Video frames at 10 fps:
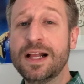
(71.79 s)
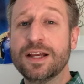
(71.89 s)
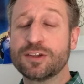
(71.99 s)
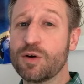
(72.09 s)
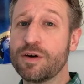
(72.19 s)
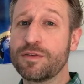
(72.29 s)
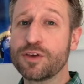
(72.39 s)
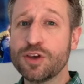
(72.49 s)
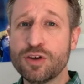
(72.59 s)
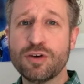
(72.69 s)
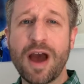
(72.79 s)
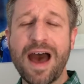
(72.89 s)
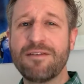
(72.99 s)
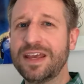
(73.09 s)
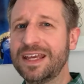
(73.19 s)
So if you
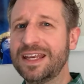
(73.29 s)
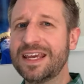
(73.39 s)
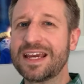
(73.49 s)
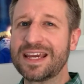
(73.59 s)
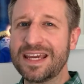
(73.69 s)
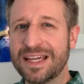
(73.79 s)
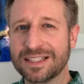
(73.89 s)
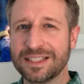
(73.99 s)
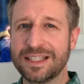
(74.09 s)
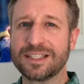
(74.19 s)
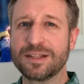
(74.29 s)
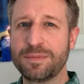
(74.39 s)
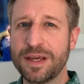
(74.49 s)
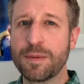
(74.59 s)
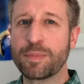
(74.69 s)
have any inkling to
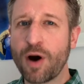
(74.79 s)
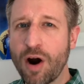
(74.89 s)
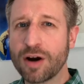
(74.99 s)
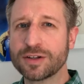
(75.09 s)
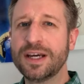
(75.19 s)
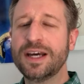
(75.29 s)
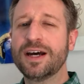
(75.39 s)
be a part